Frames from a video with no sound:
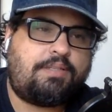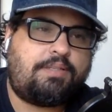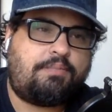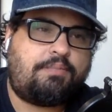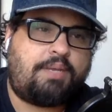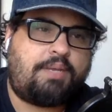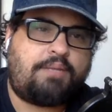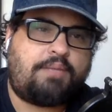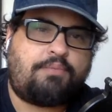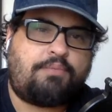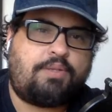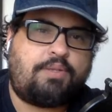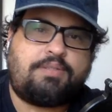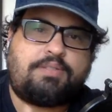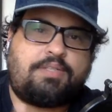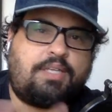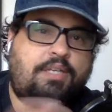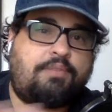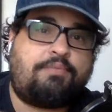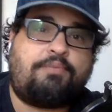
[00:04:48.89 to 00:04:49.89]
bad
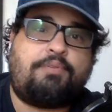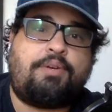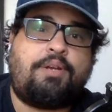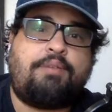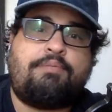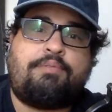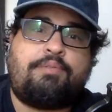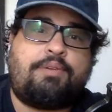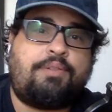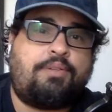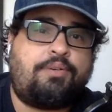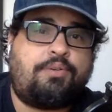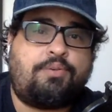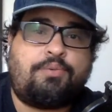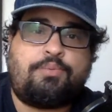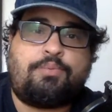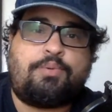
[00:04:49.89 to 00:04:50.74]
ones take forever, and the good